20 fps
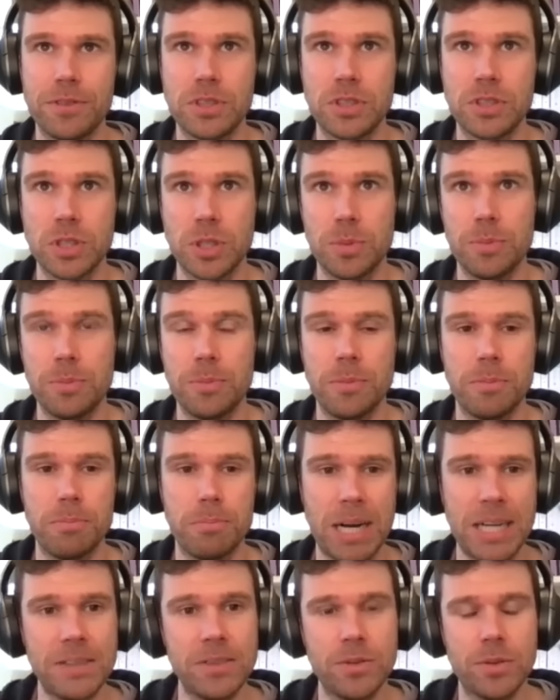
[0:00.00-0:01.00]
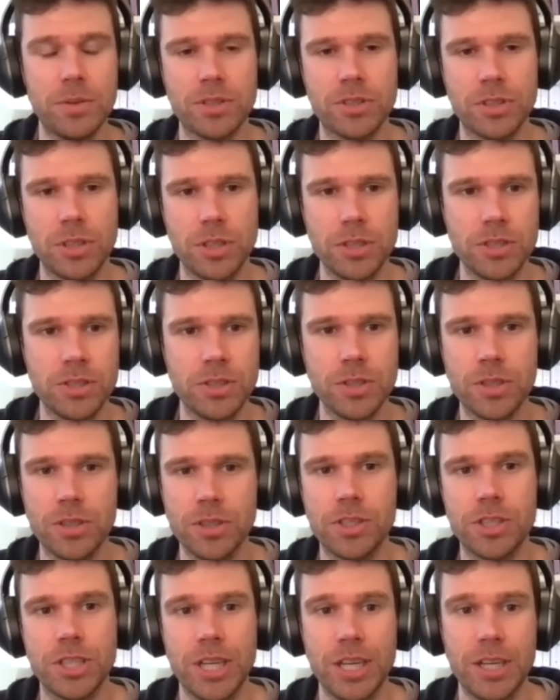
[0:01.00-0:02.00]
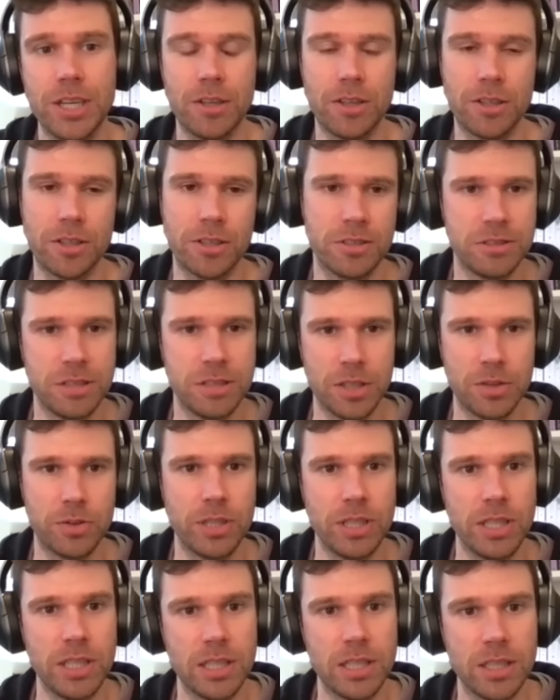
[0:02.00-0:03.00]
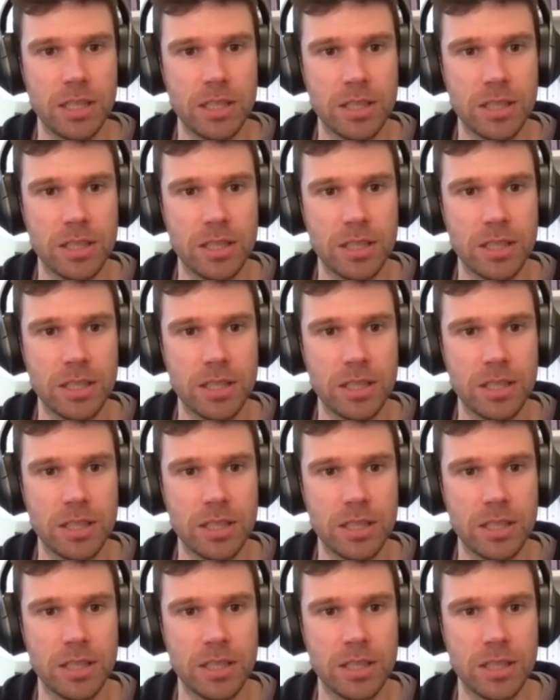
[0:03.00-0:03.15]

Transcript: some minor results you could share or not really?